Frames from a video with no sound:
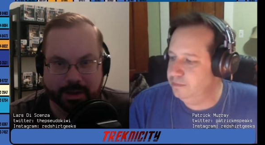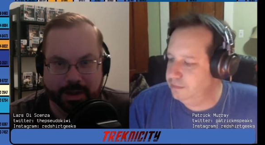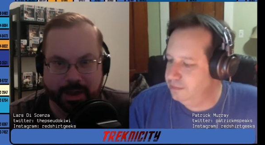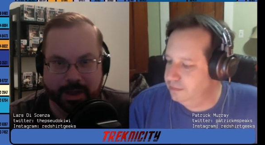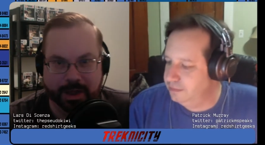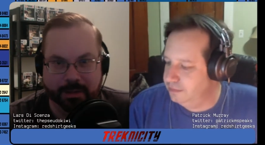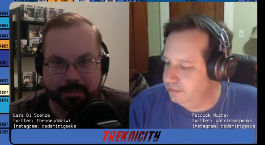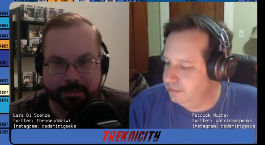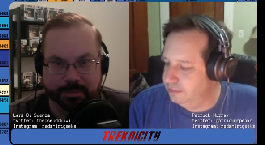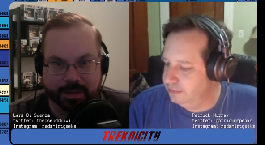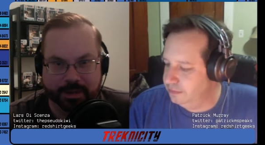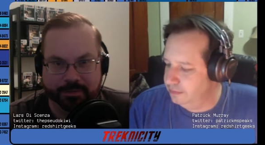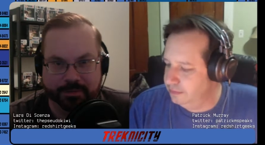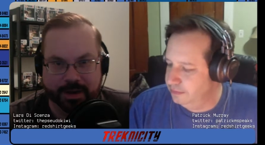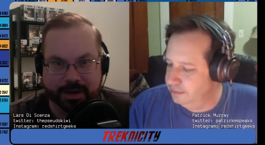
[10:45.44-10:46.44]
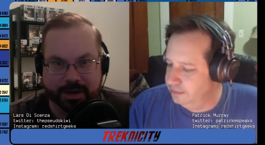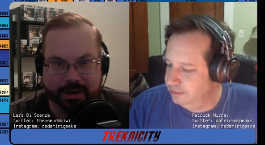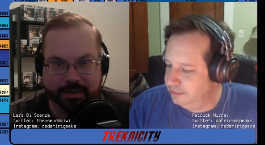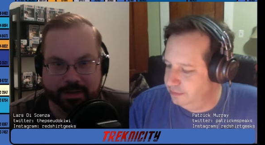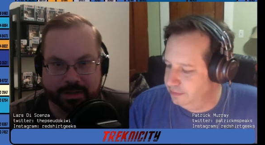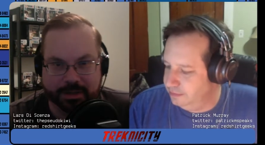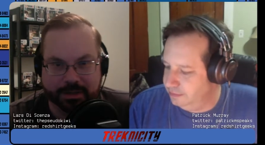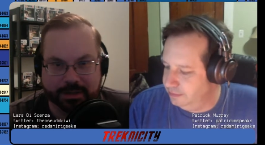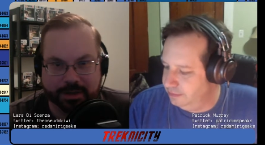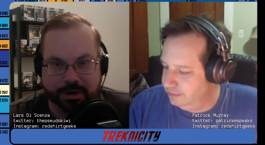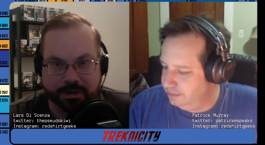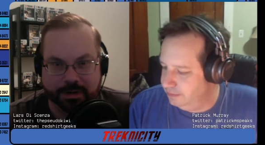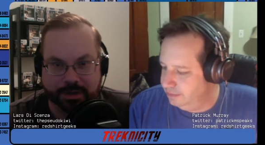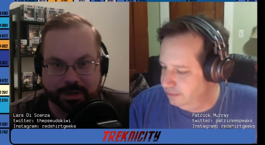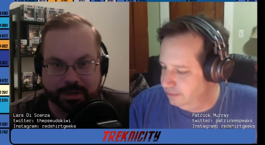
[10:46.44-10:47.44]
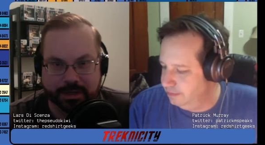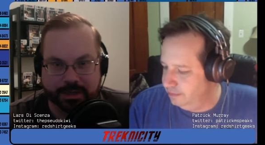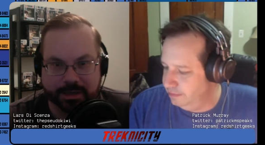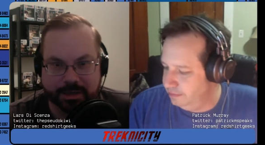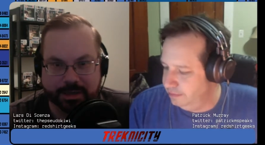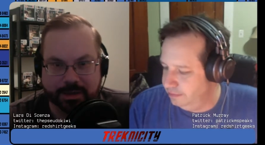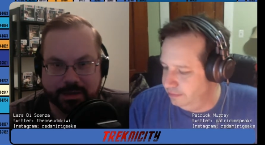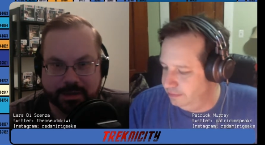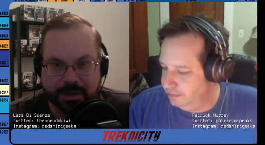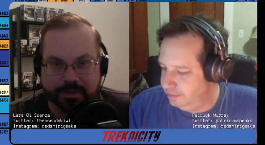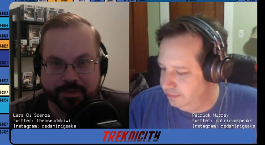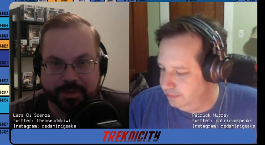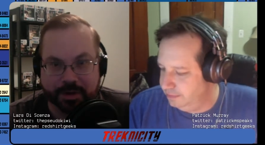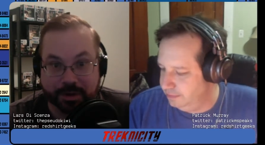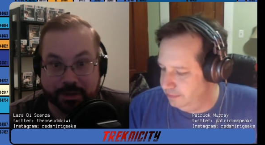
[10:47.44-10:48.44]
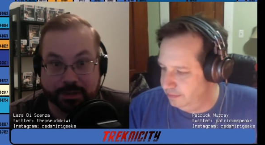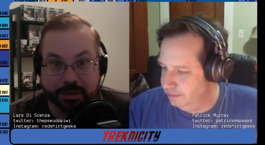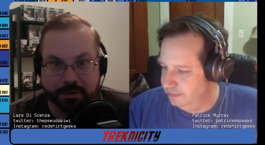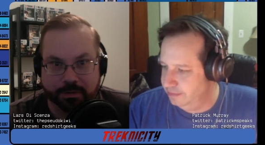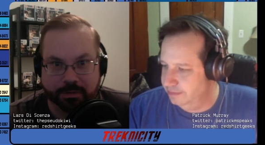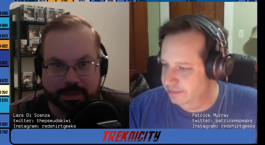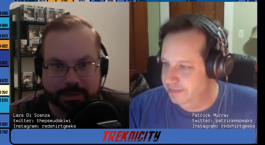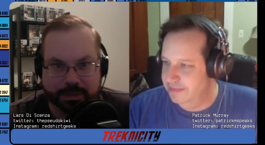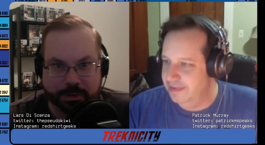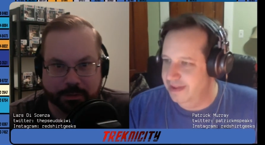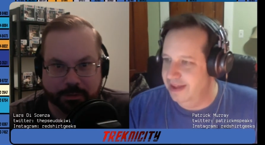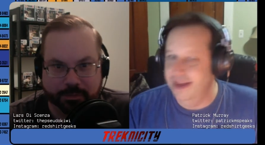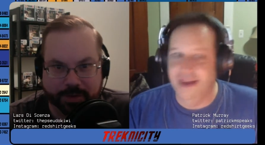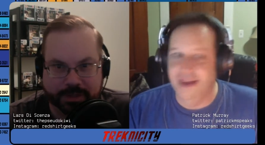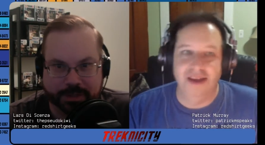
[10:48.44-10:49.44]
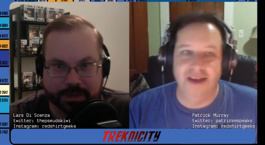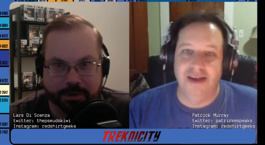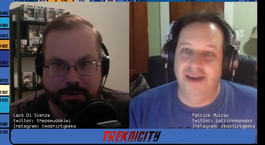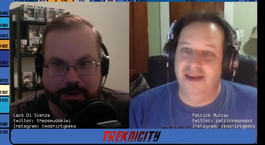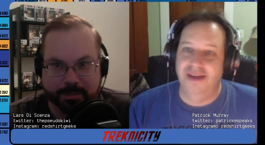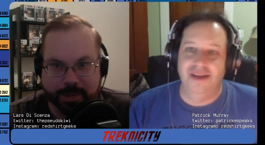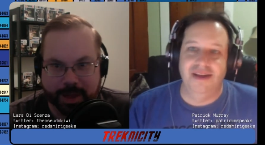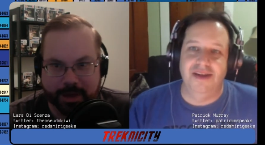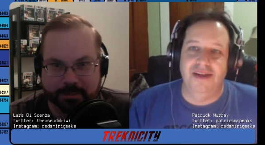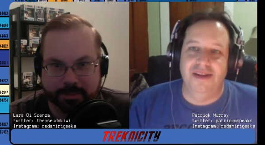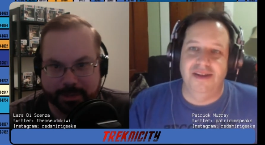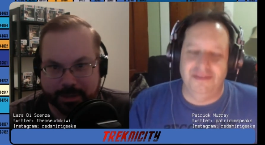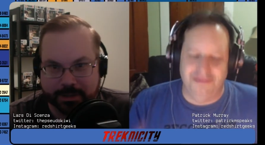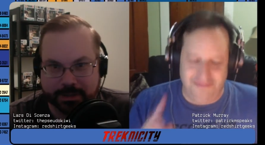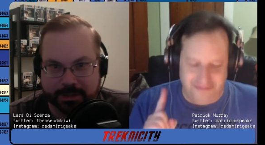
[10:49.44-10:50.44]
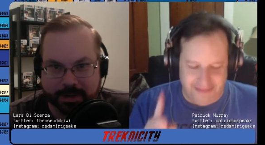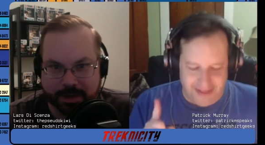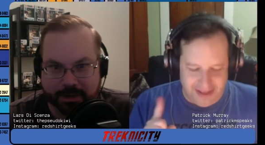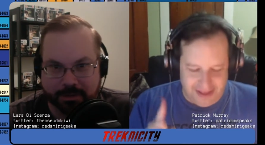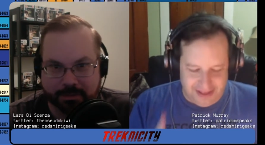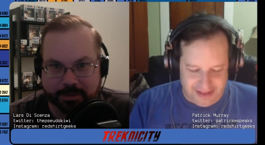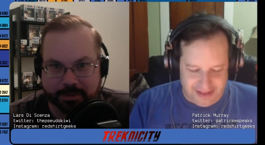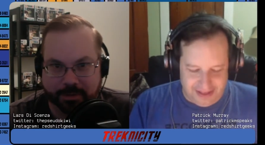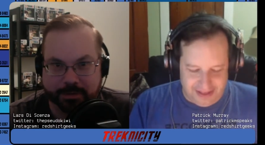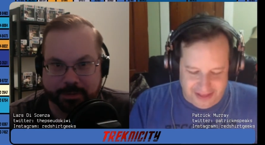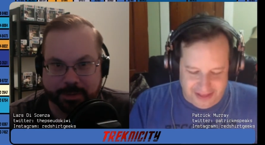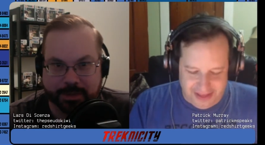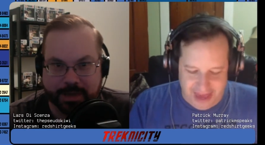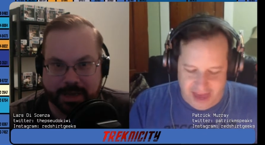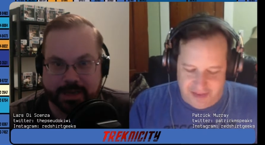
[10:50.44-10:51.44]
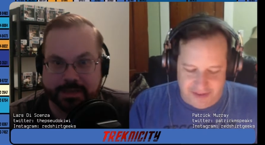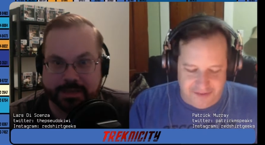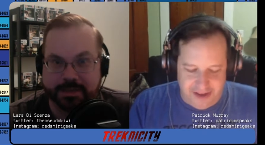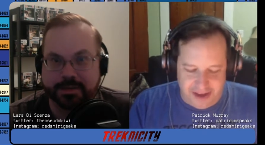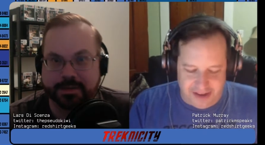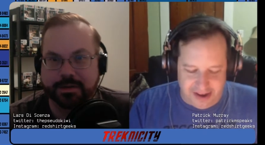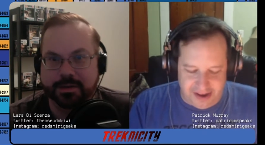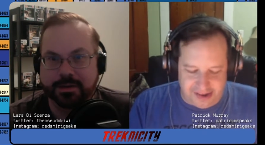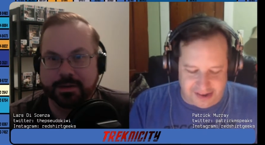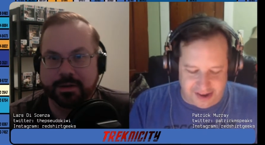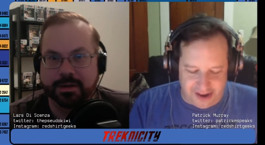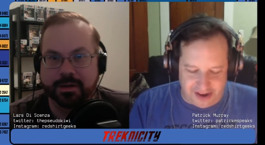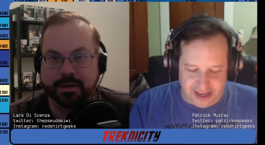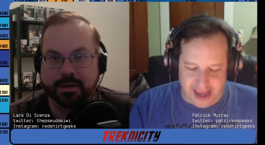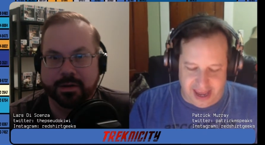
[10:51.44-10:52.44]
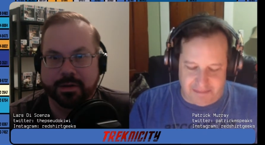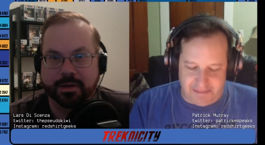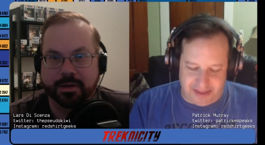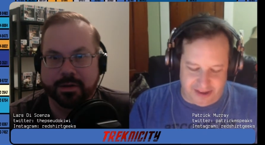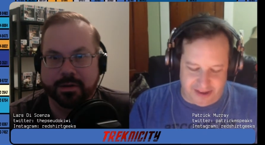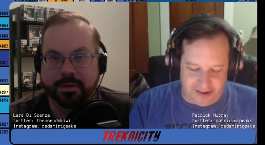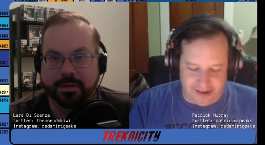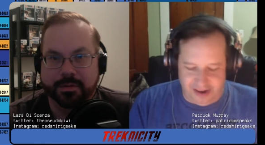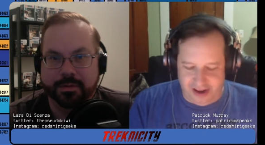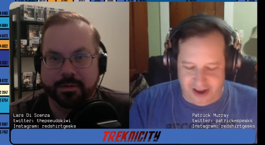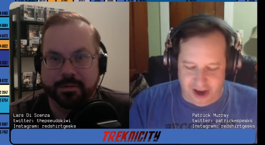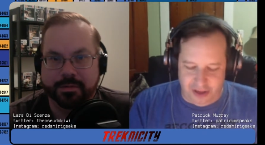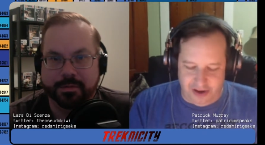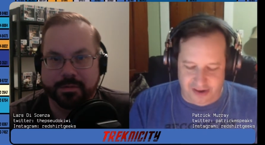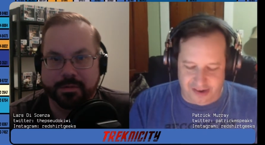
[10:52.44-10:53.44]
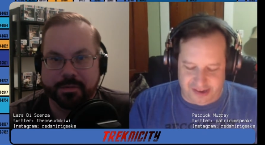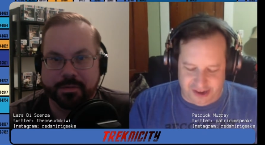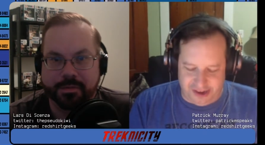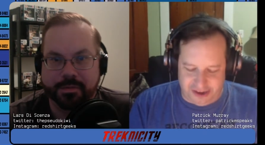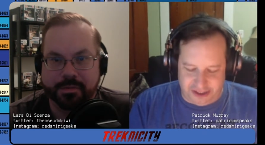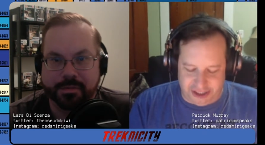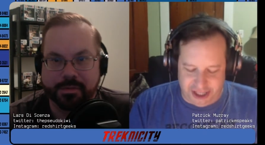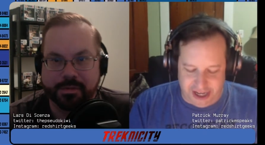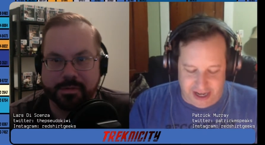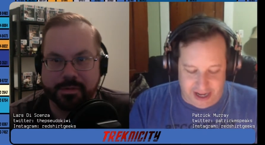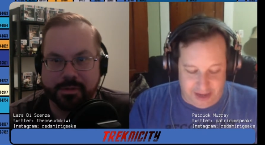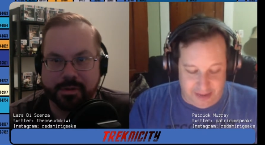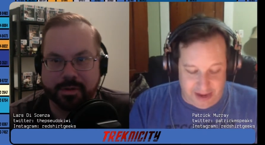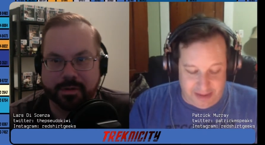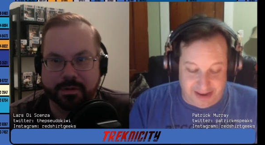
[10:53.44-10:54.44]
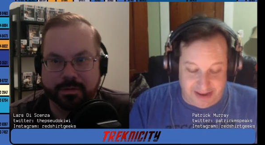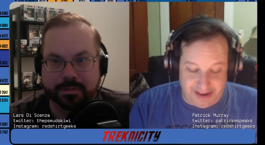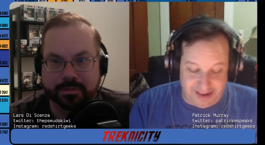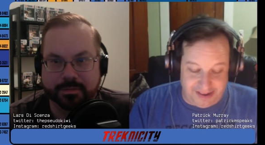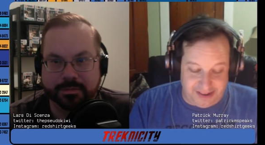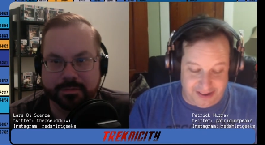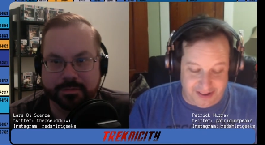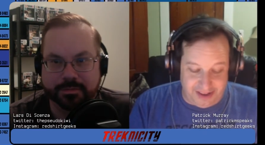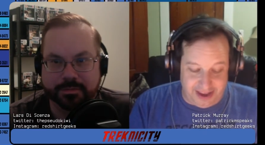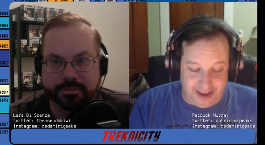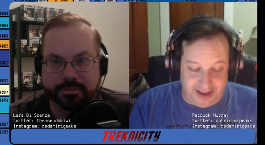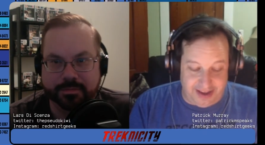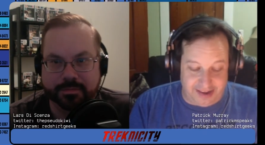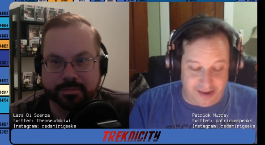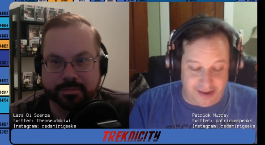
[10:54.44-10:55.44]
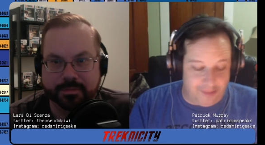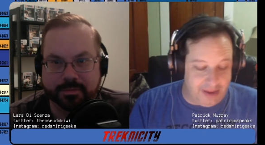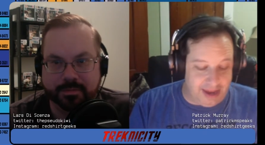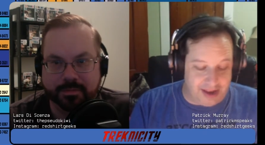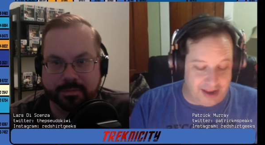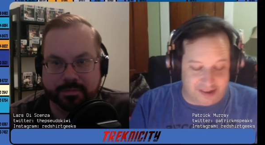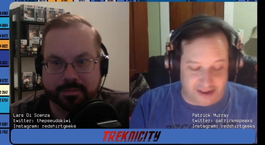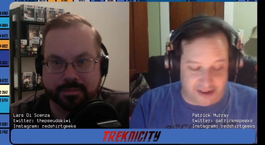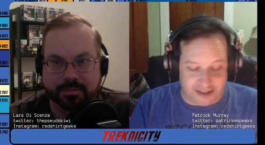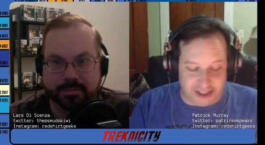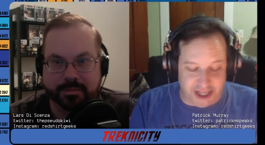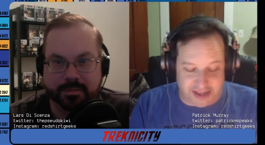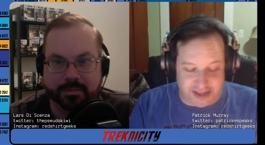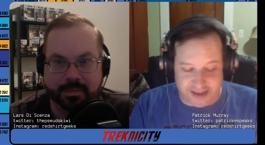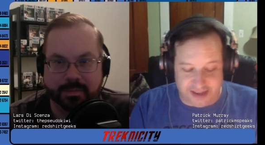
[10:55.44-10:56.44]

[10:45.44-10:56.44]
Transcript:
Speaker 1: um, and they find out that it's Kirk, and they figure, let's go, let's go face Kirk in battle because you know the old.
Speaker 2: They haven't found out it's Kirk yet, but they're gonna go there and start shit anyway because they're Klingons, and we got to start shit.